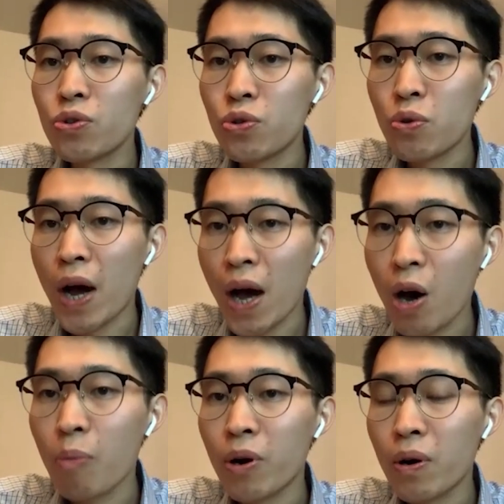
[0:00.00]
to
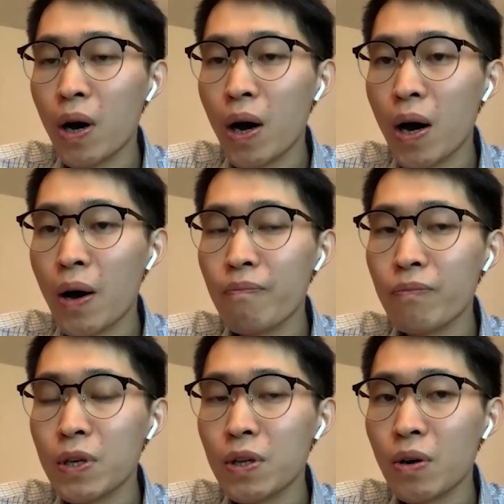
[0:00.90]
help um,
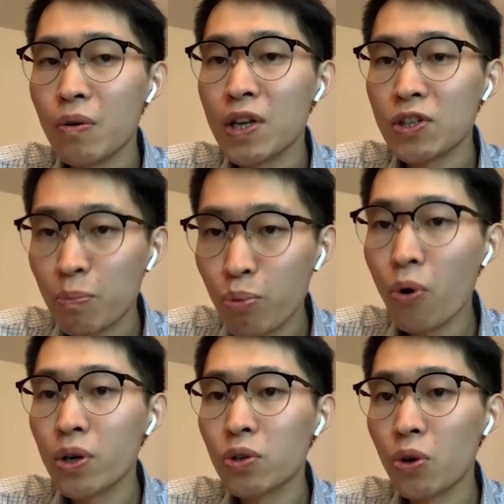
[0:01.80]
you know, and
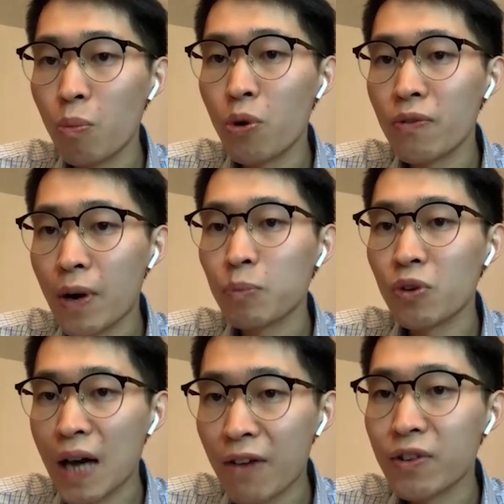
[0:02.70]
support global
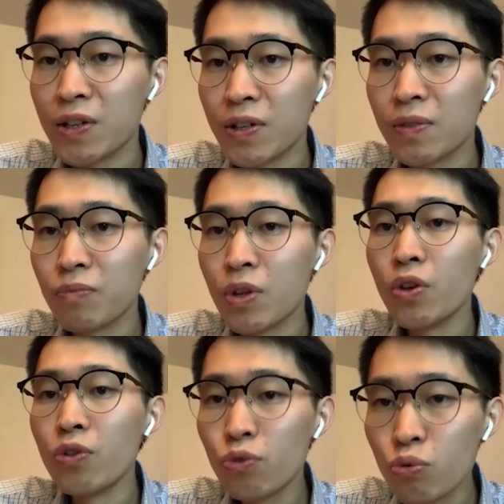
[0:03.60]
environmental governance
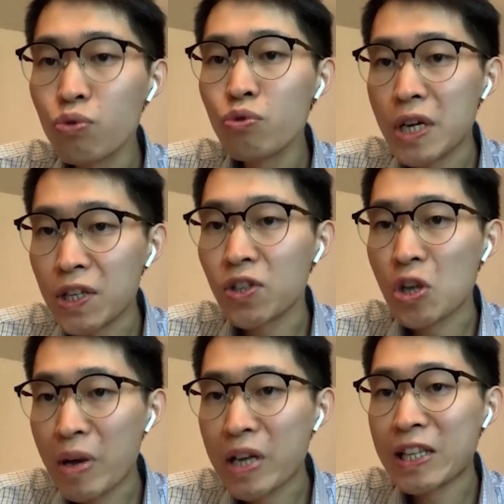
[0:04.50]
through its
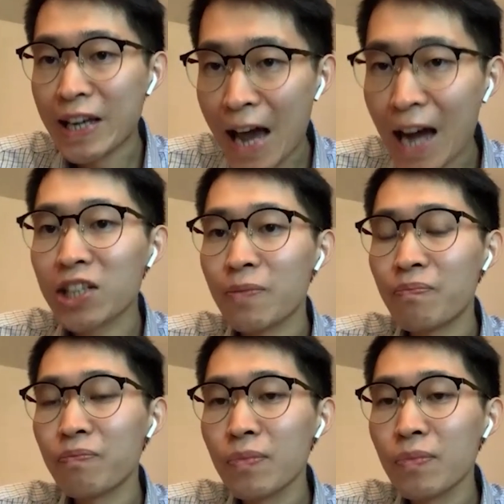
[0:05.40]
domestic action.